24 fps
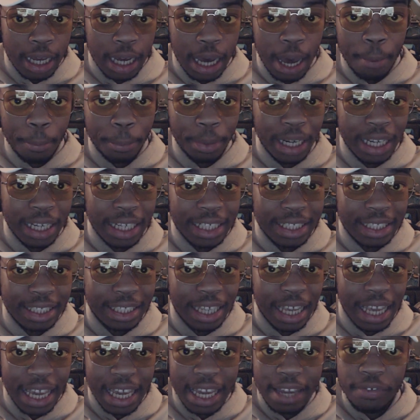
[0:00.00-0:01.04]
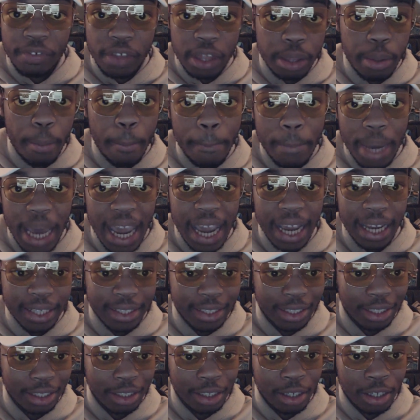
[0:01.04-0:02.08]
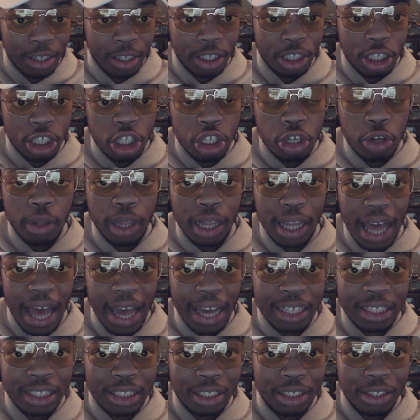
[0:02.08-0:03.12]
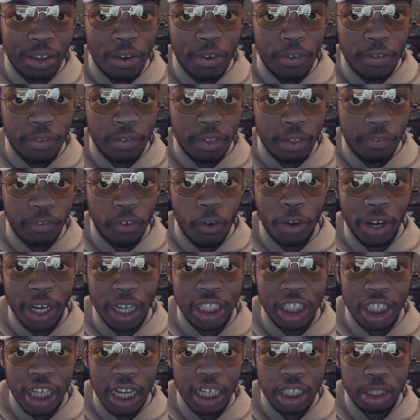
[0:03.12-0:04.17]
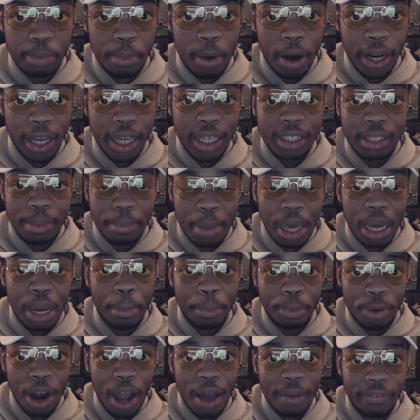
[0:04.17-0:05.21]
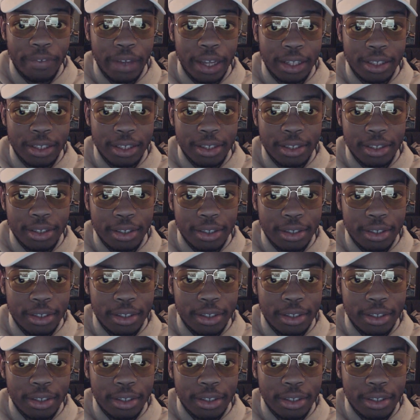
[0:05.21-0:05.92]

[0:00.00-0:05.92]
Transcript: companies, even the banks utilize the foreign exchange market to make a profit.